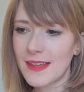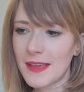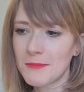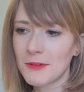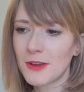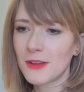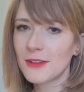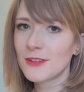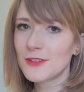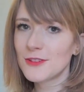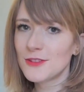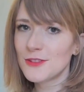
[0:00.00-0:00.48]
I'm
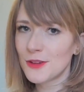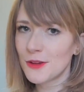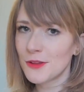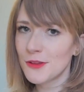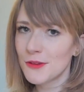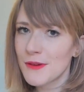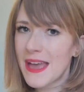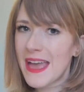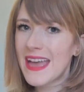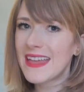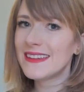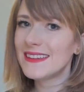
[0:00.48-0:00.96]
gonna show
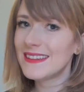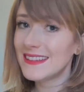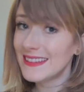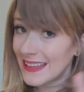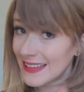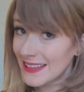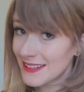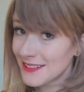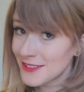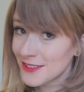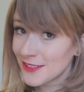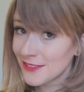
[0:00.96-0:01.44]
you at
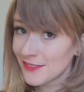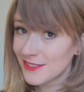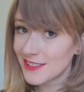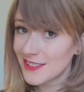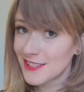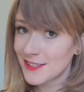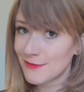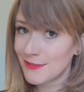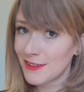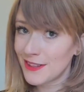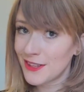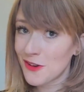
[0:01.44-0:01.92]
the end of
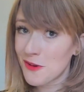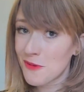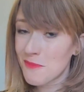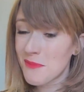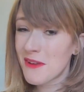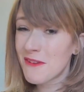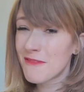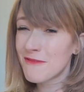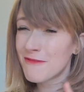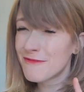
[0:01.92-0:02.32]
this video my